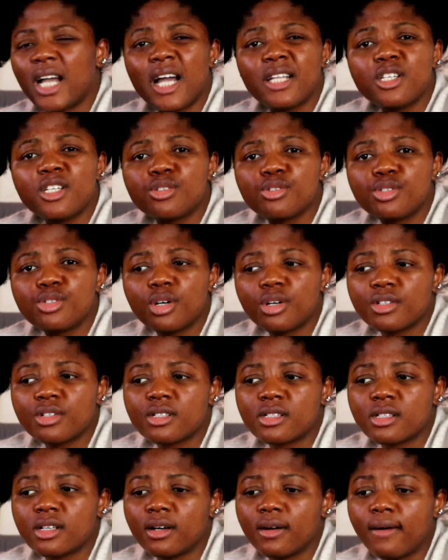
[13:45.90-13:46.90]
I need to
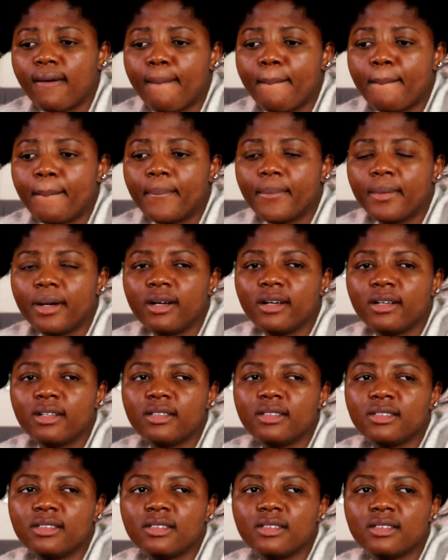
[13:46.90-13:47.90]
just um,
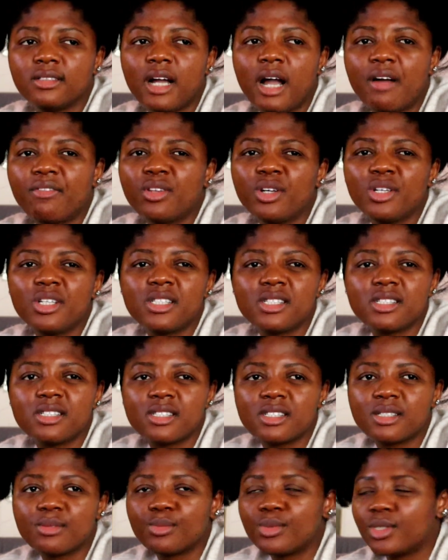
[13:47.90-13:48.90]
uh, I've not eaten this